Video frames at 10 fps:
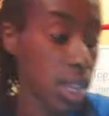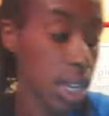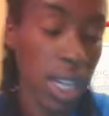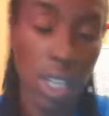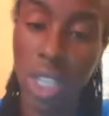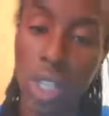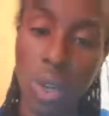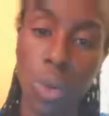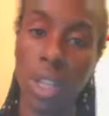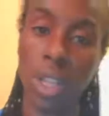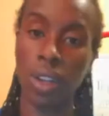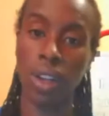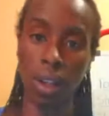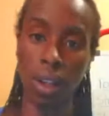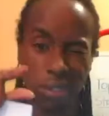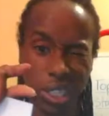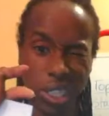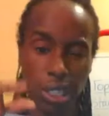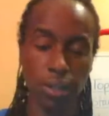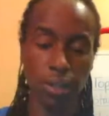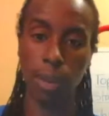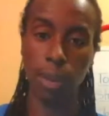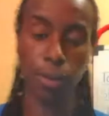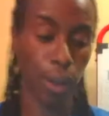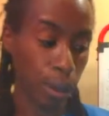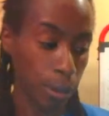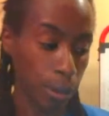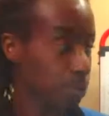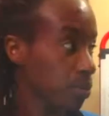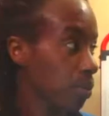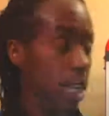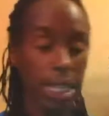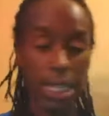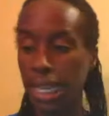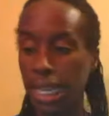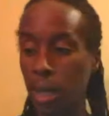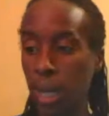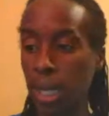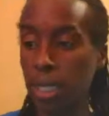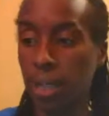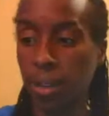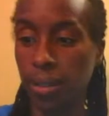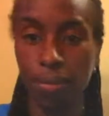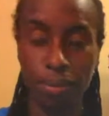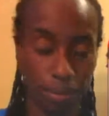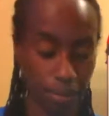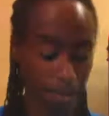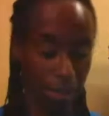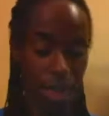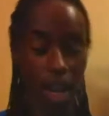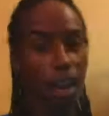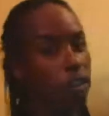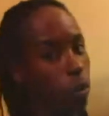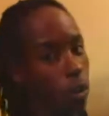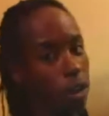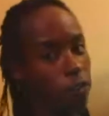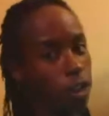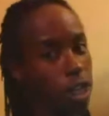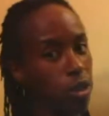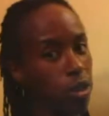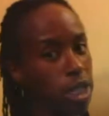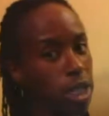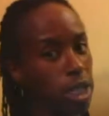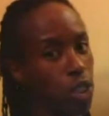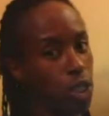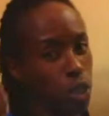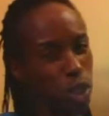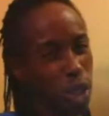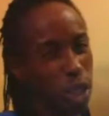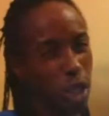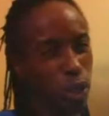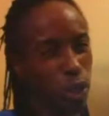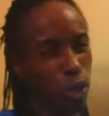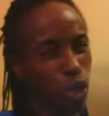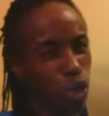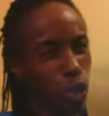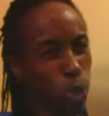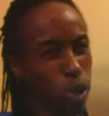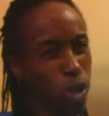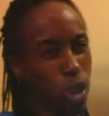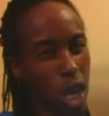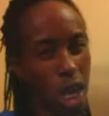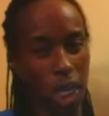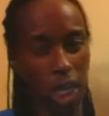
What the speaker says: Just a quick little tip for you. Tidbit. From one first grade teacher to a summer school superstar.